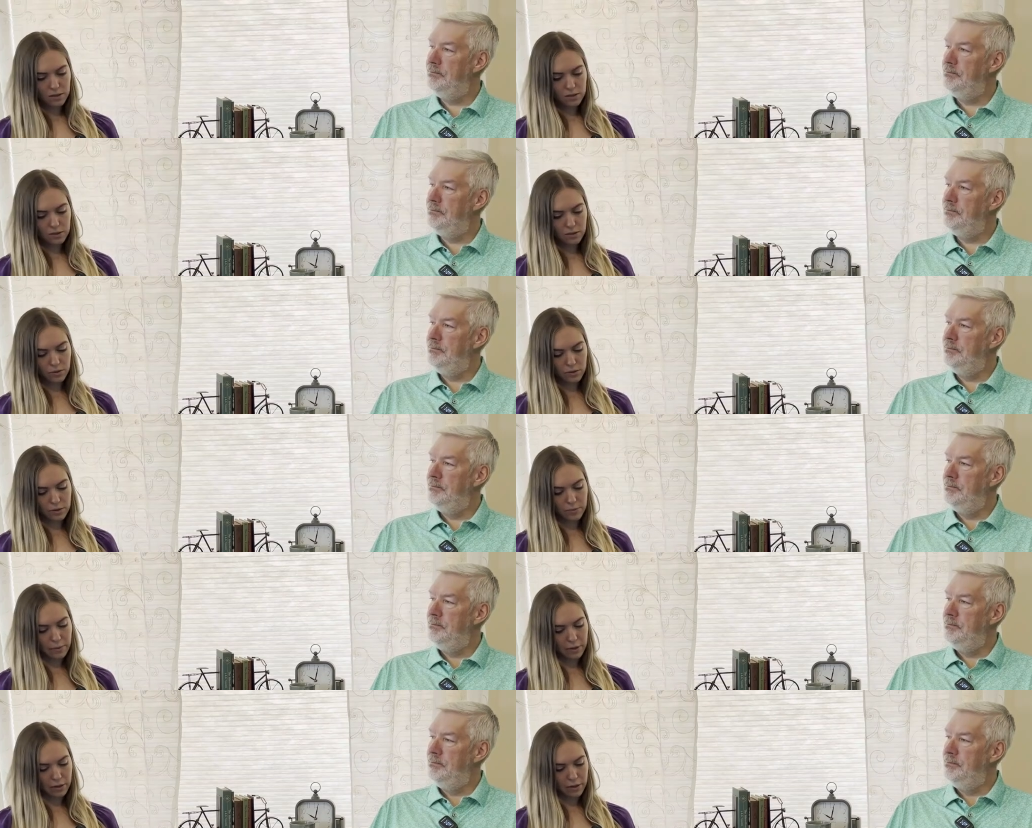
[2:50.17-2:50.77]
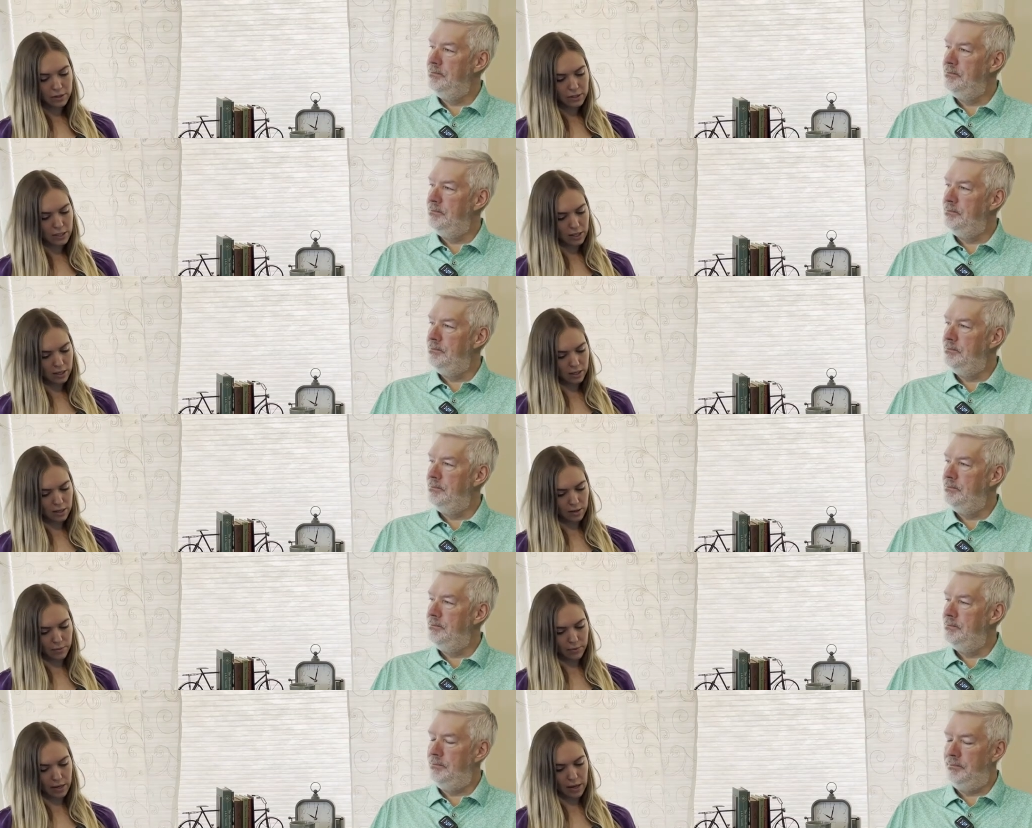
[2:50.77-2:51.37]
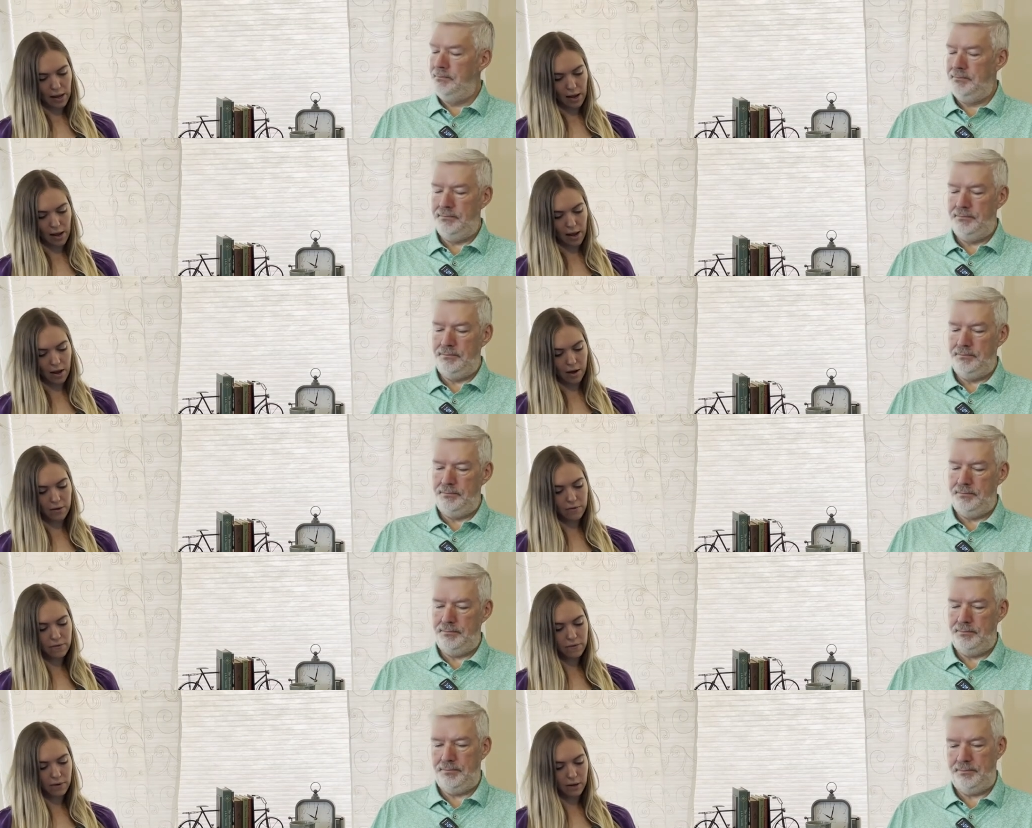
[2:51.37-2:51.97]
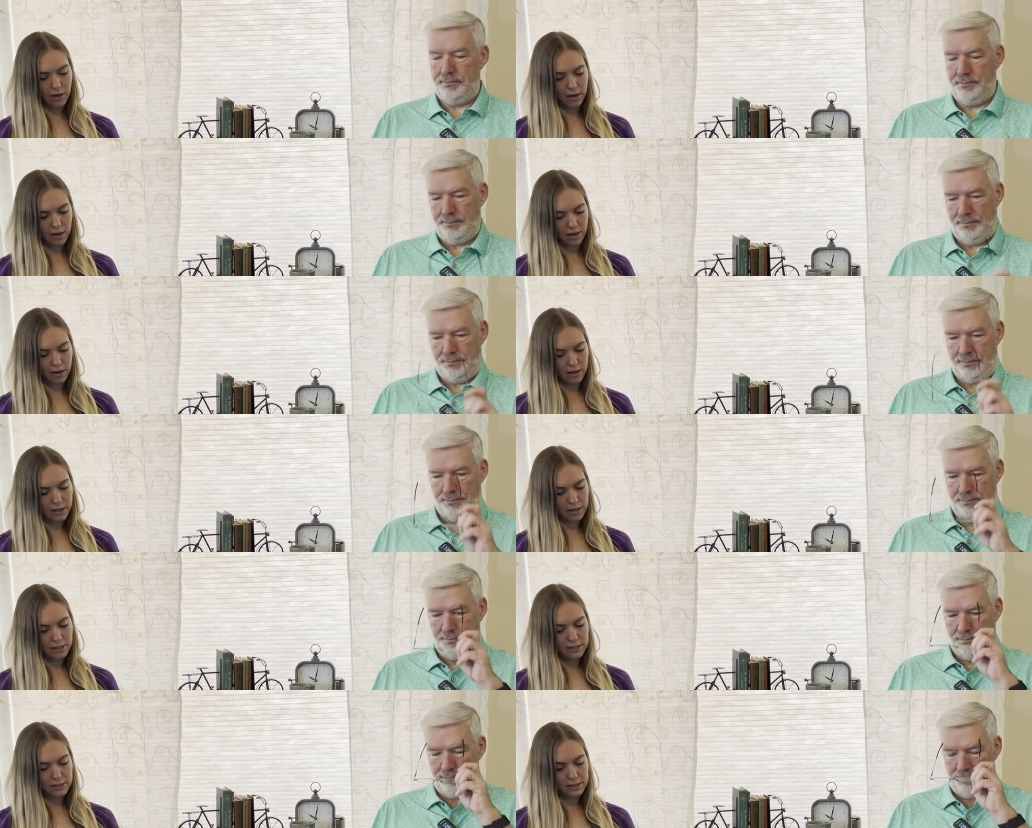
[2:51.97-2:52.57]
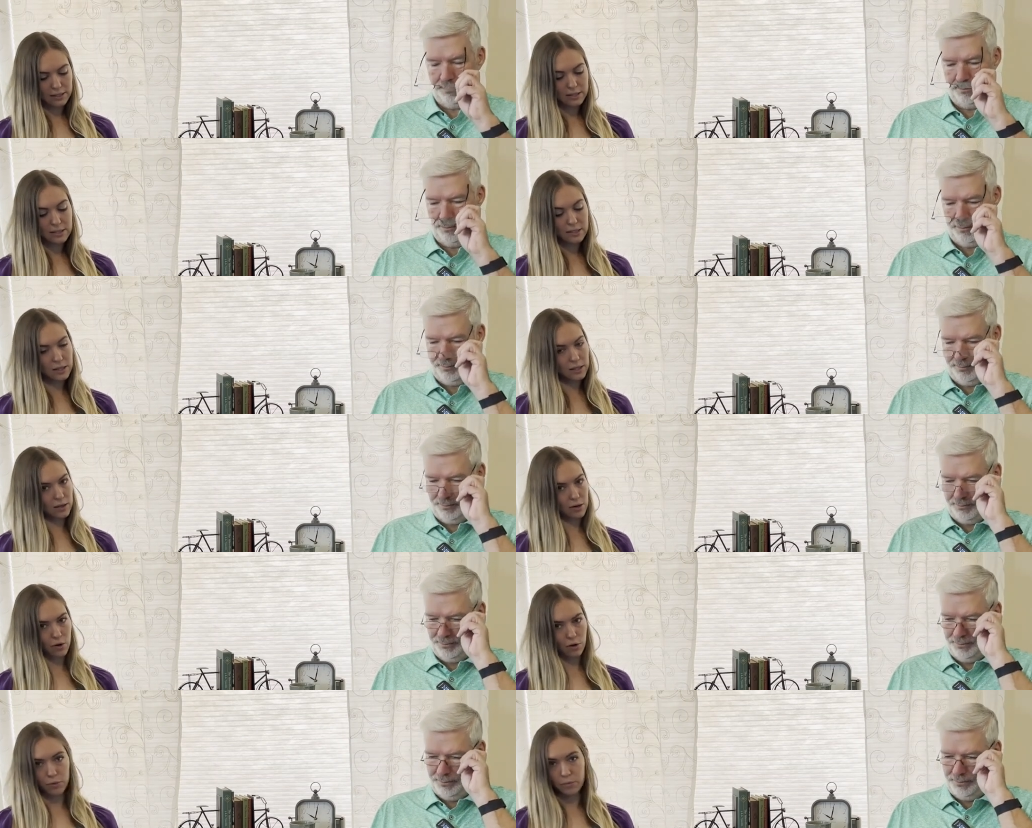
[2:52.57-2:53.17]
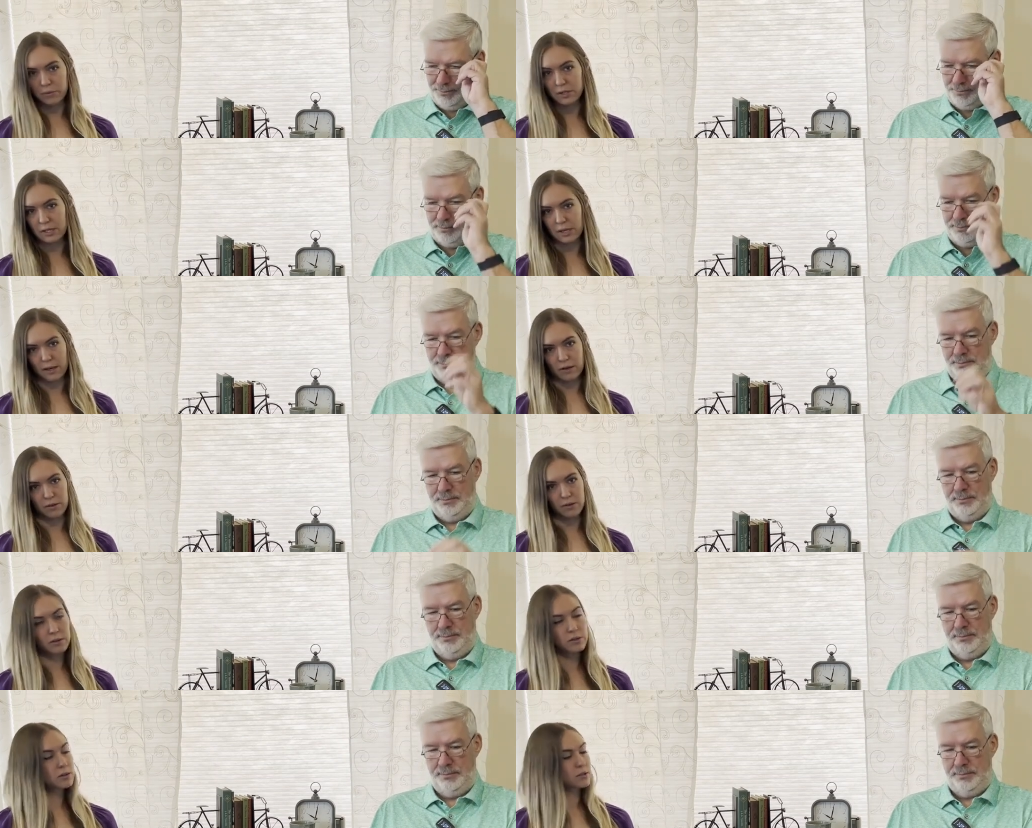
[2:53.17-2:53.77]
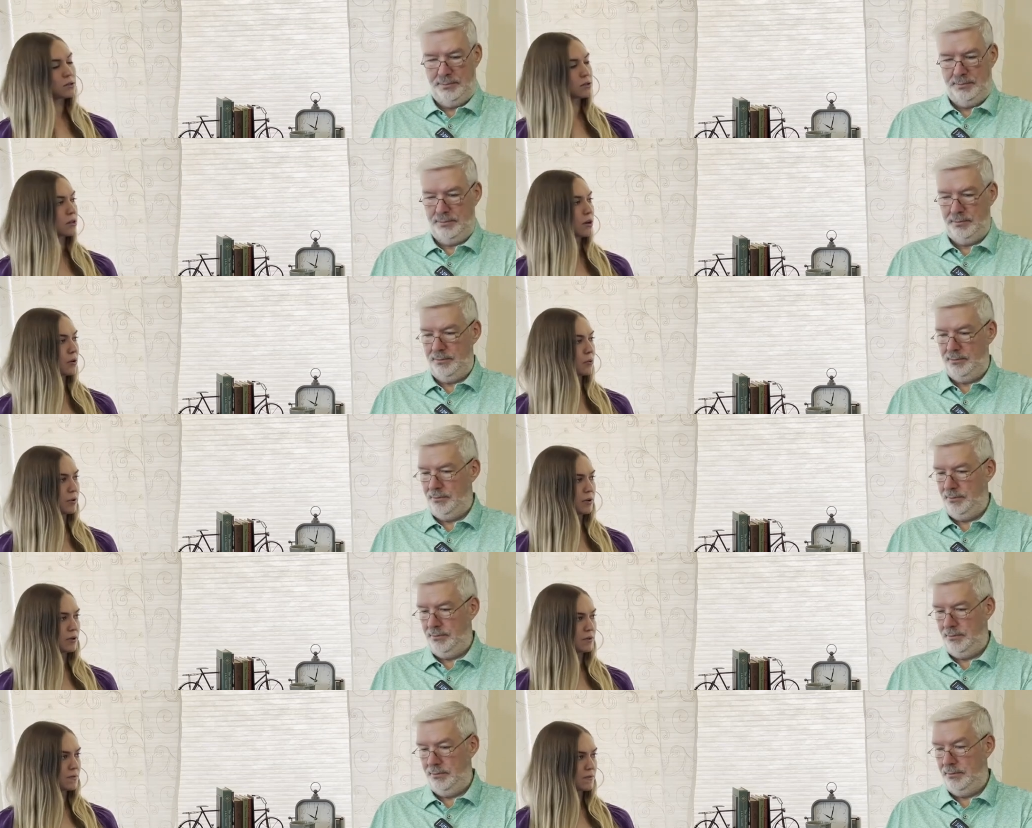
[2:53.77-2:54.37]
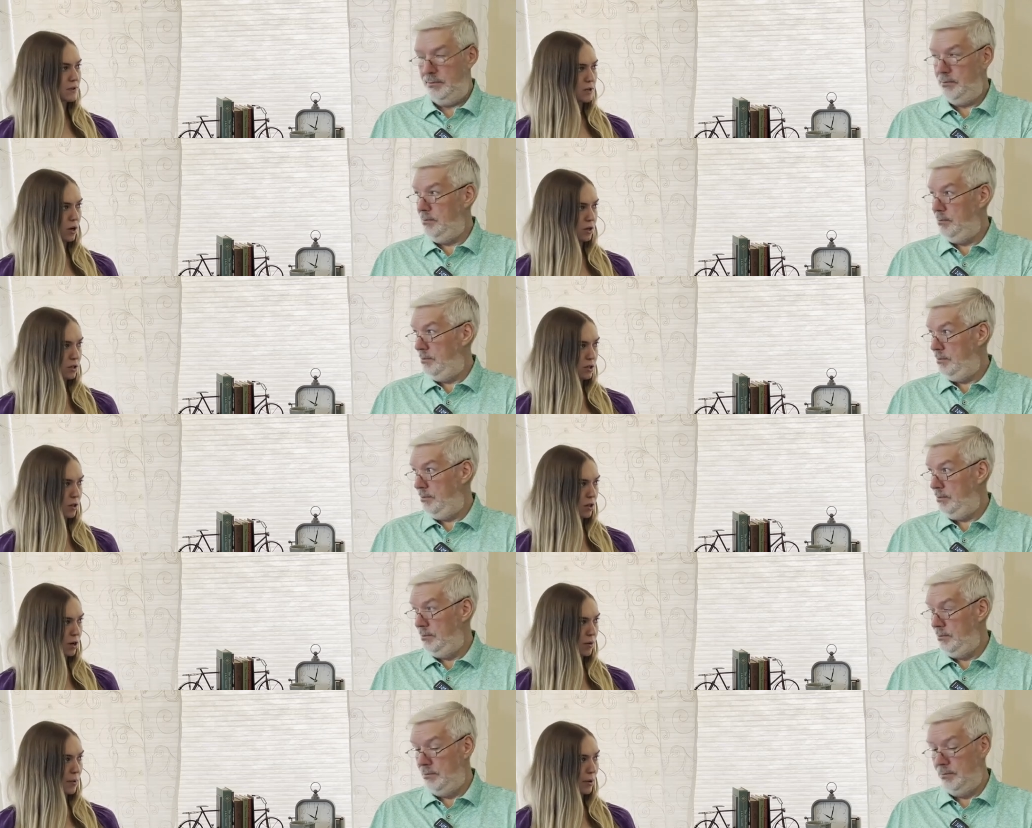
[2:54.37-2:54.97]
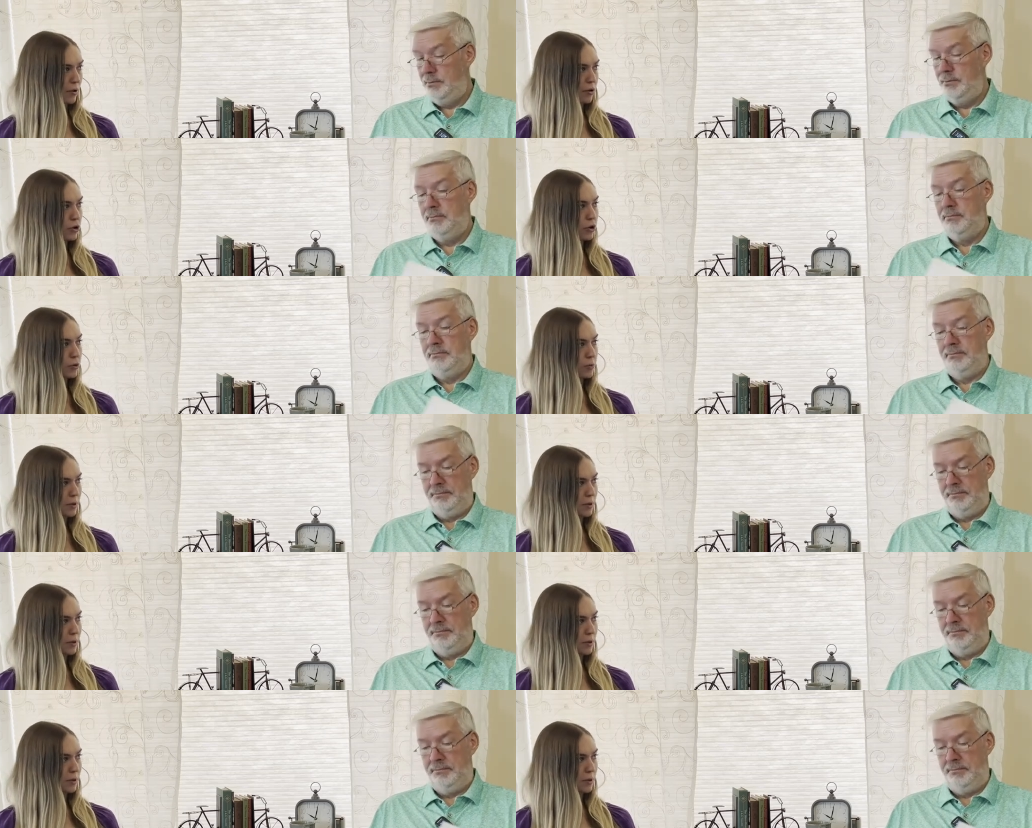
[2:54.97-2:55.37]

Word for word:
Speaker 1: So, some other data that we have uh, existing home sales. So, we talked a lot about new